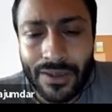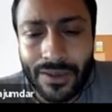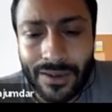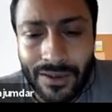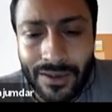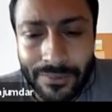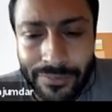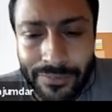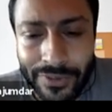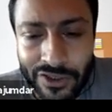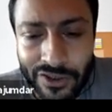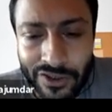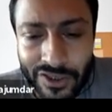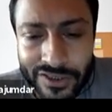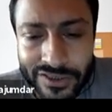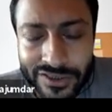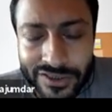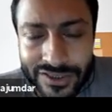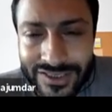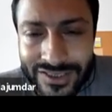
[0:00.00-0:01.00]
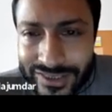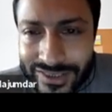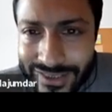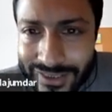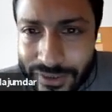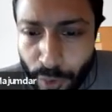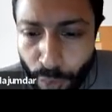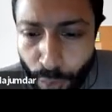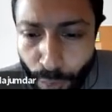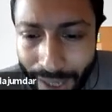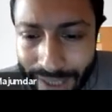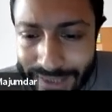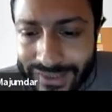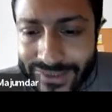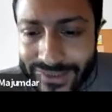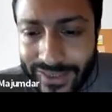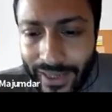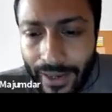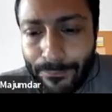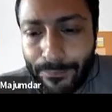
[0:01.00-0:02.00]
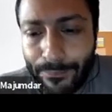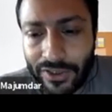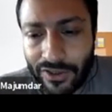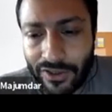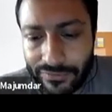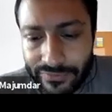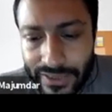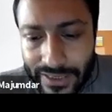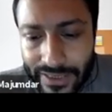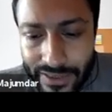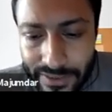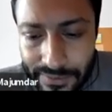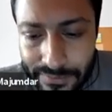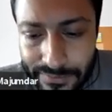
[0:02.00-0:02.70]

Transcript: uh, because this is just one sample of that.